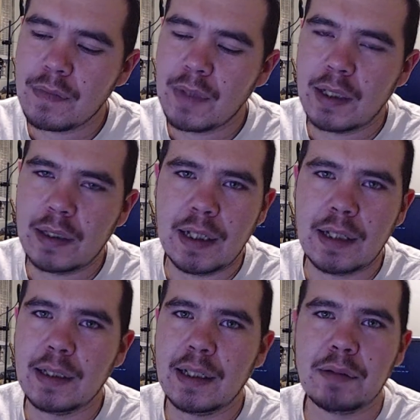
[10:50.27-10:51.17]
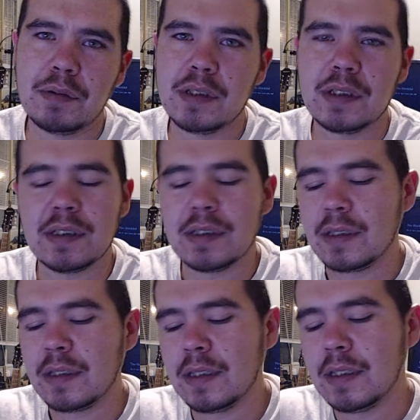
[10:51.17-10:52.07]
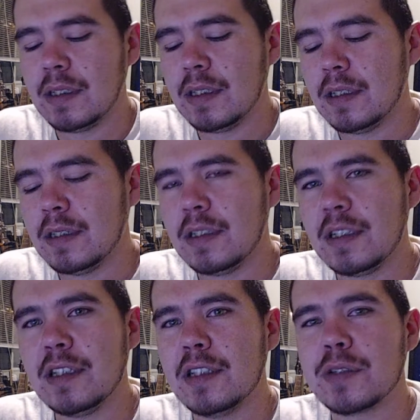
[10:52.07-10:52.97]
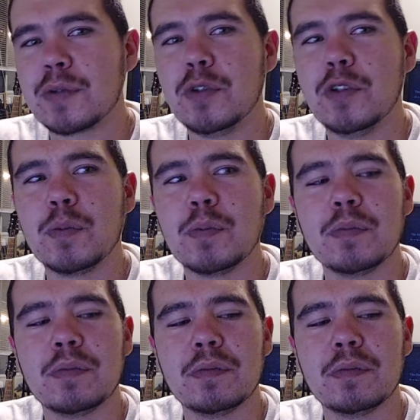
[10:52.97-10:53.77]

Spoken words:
yeah, like we're just in this room